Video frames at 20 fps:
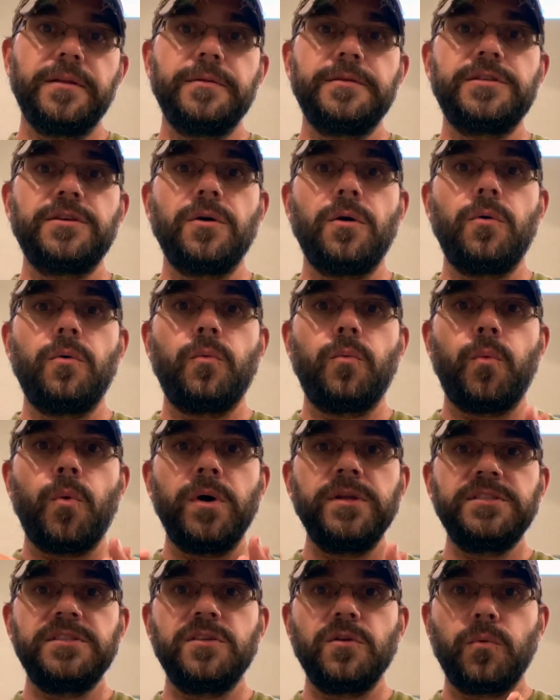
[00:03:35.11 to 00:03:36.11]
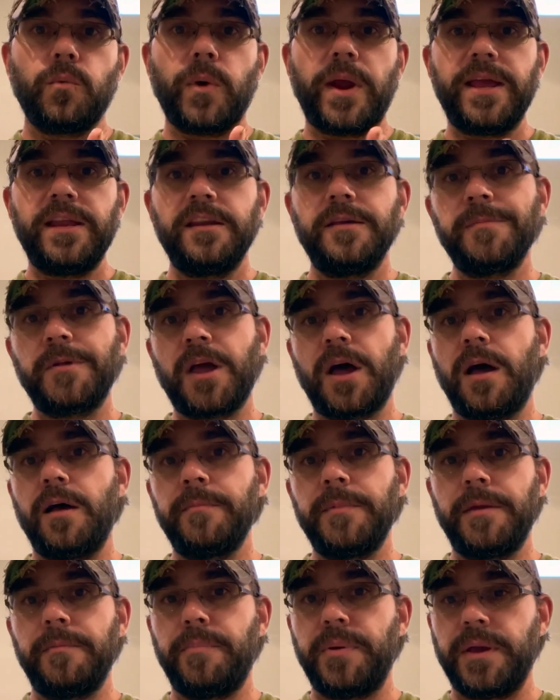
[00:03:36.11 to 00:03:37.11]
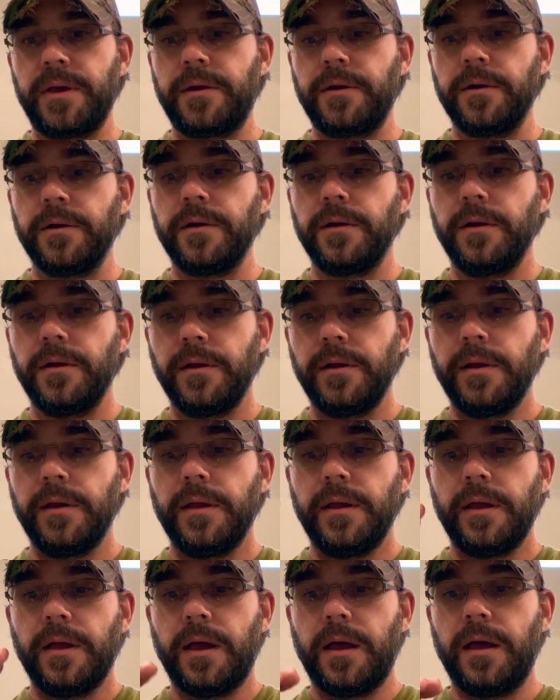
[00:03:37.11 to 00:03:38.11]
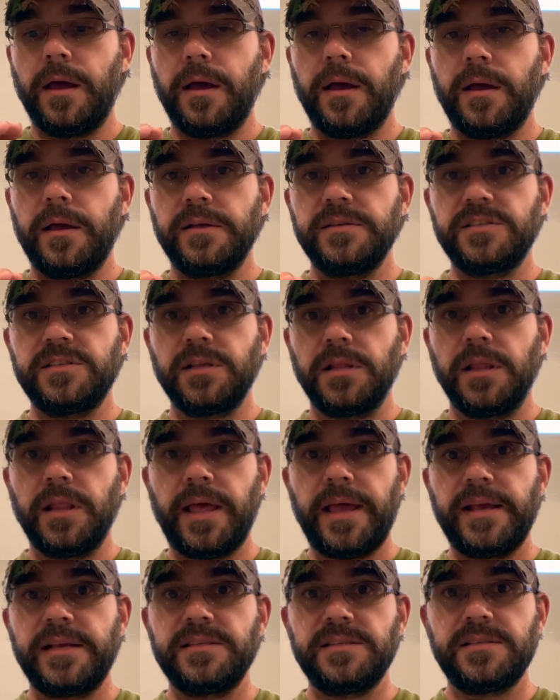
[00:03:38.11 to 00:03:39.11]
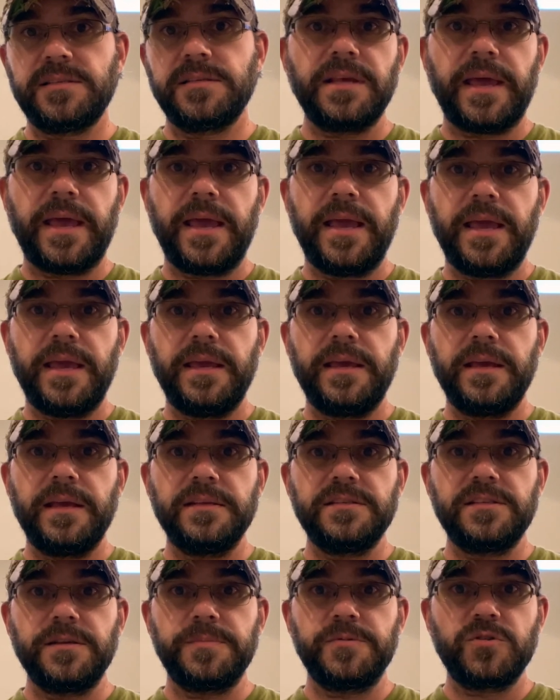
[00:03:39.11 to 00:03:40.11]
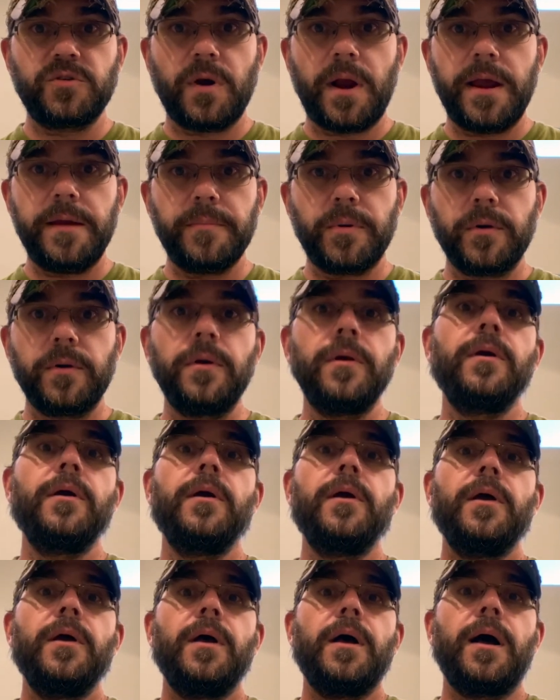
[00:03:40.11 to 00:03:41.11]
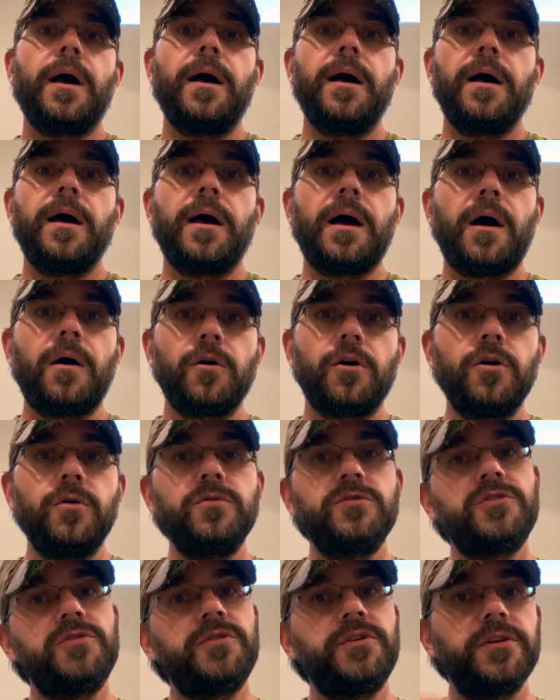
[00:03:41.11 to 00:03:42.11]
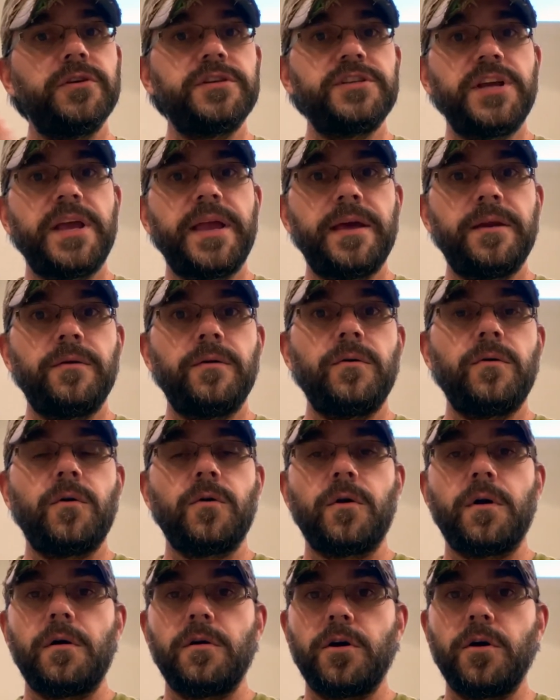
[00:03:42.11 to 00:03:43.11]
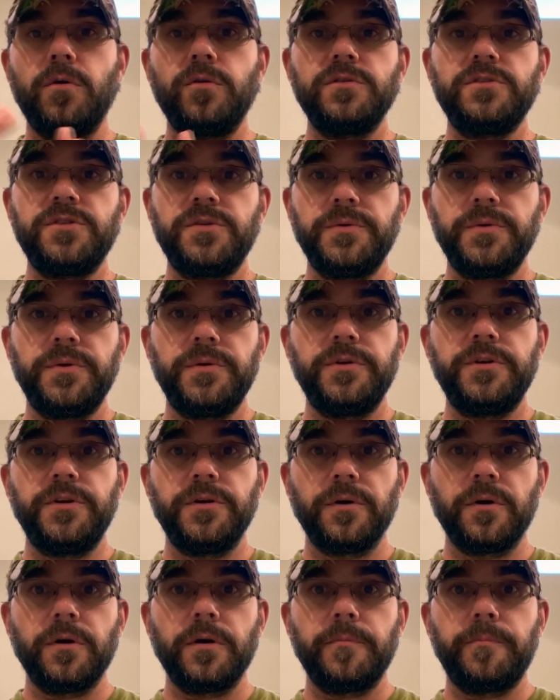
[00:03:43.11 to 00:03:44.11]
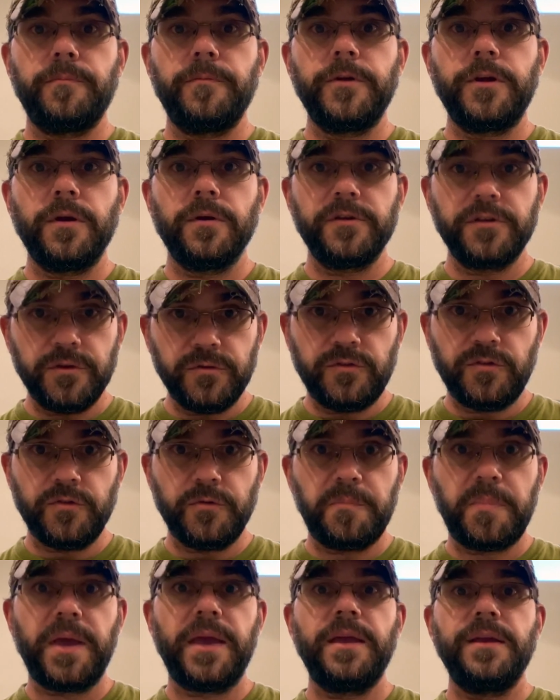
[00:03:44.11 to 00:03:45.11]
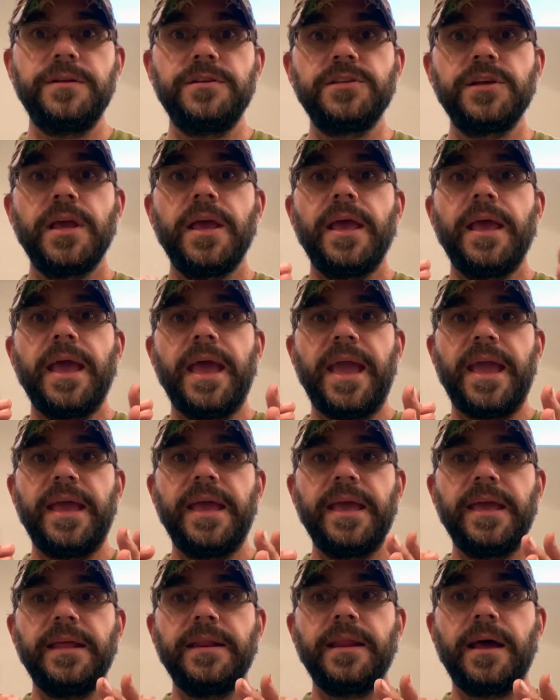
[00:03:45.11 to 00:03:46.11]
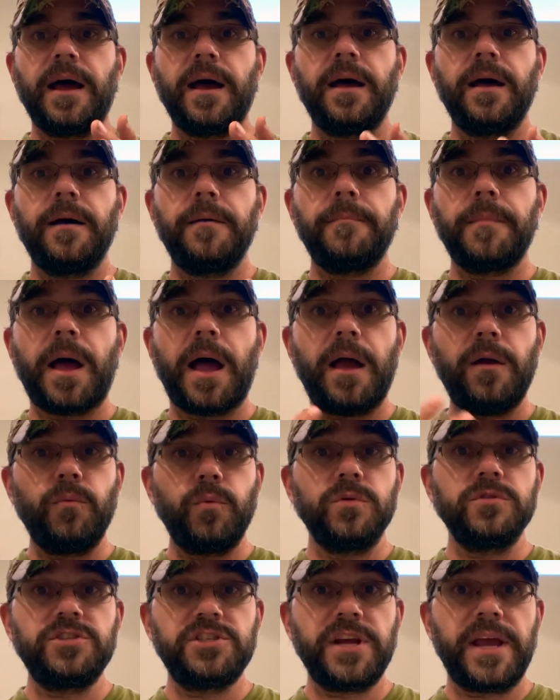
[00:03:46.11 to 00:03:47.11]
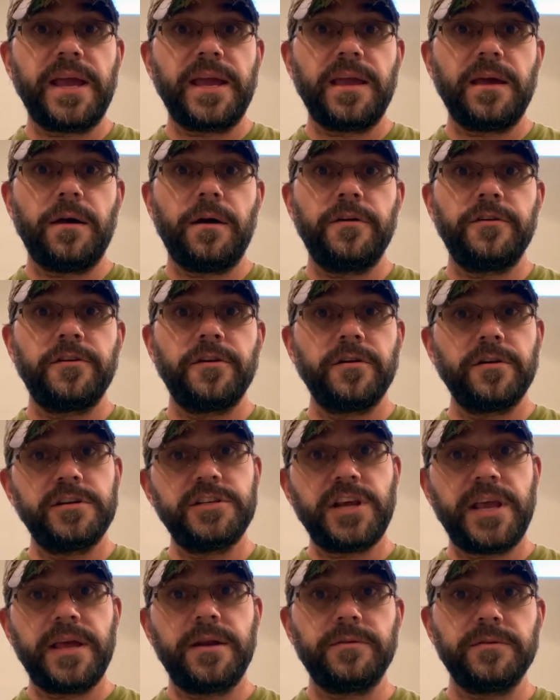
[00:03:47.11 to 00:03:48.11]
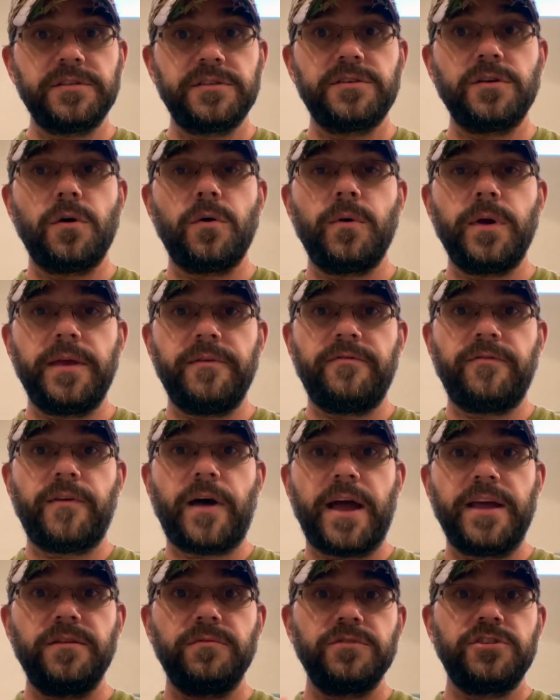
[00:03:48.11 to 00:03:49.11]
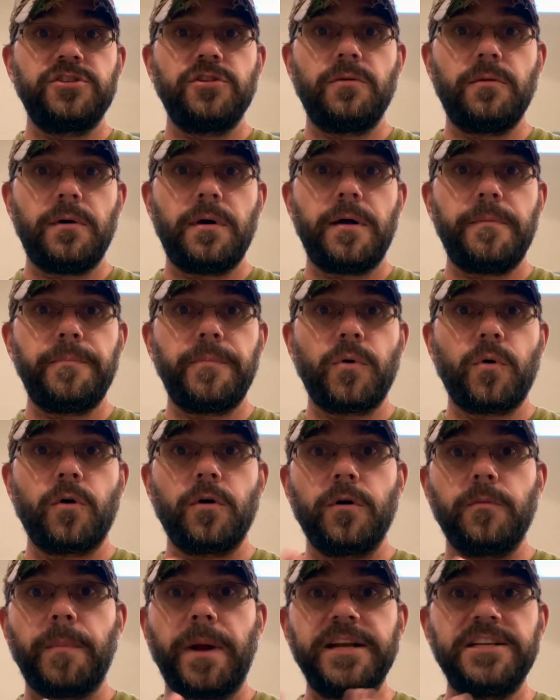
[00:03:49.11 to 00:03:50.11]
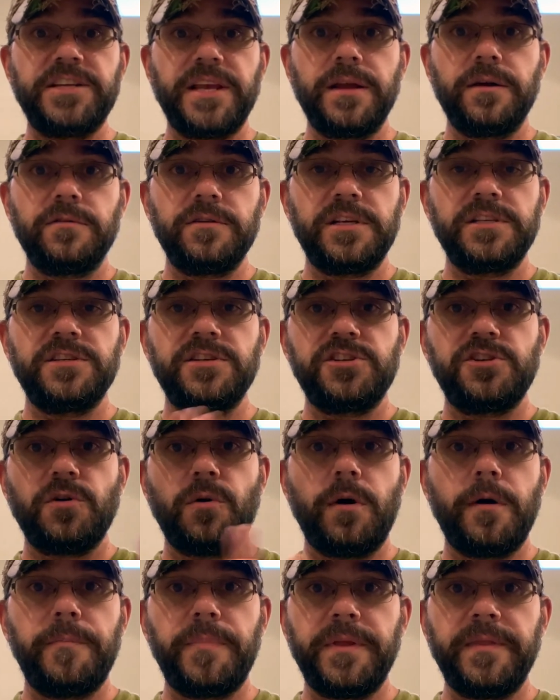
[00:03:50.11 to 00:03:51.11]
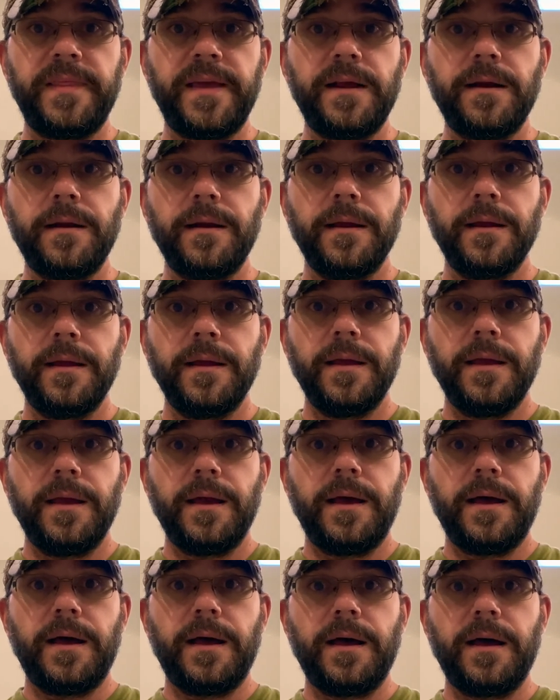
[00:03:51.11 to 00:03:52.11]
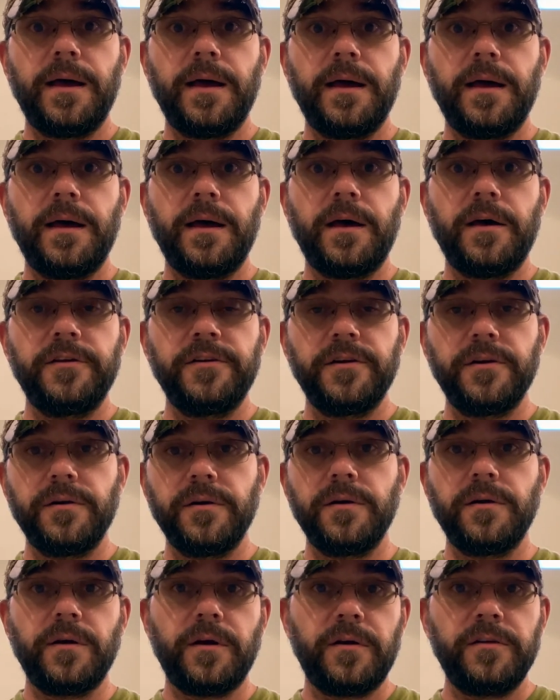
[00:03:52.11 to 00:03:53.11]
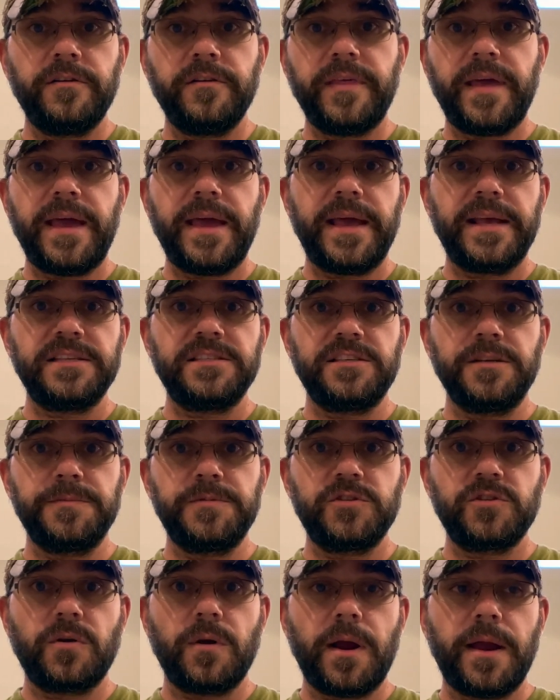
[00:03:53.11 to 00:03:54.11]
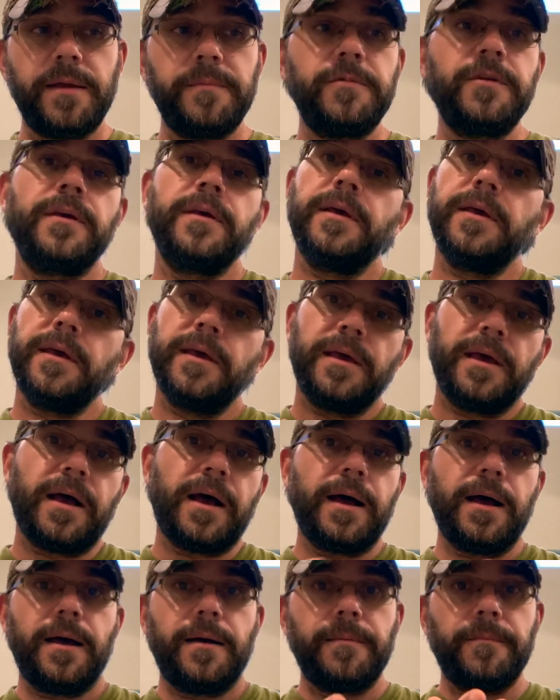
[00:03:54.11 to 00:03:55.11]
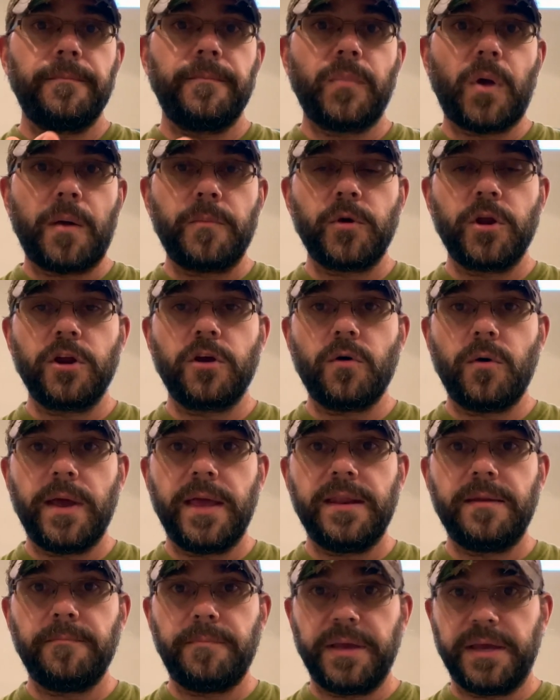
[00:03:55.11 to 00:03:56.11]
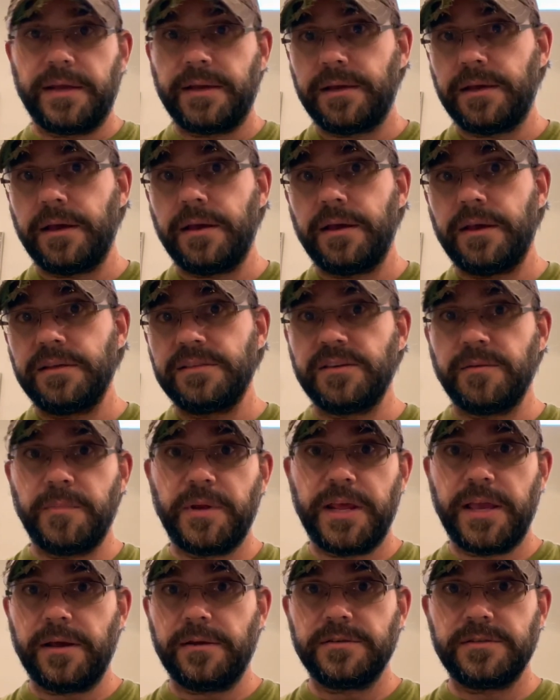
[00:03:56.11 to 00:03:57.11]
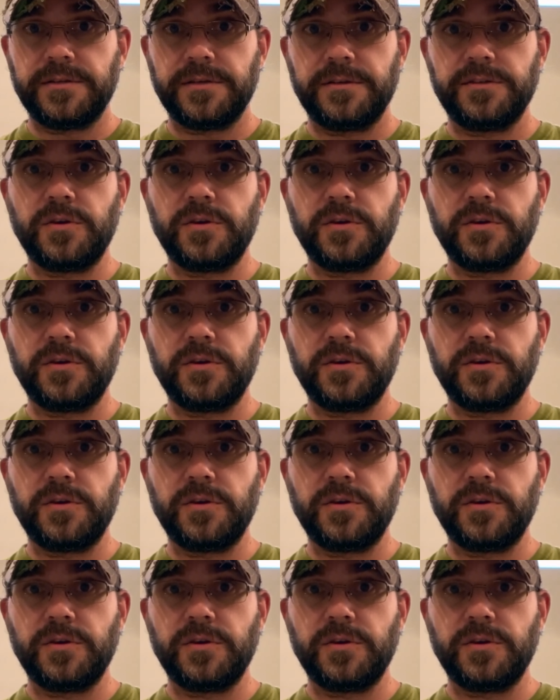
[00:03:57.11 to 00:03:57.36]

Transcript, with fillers: So once the random comment picker uh, selects a subscriber, uh, I'll go to your channel or I'll go to your, your YouTube page, and um, I will check under channels. So if I don't show up or my channel doesn't show up in there uh, under, under that as subscribed, um, I'm gonna go ahead and pick uh, somebody else.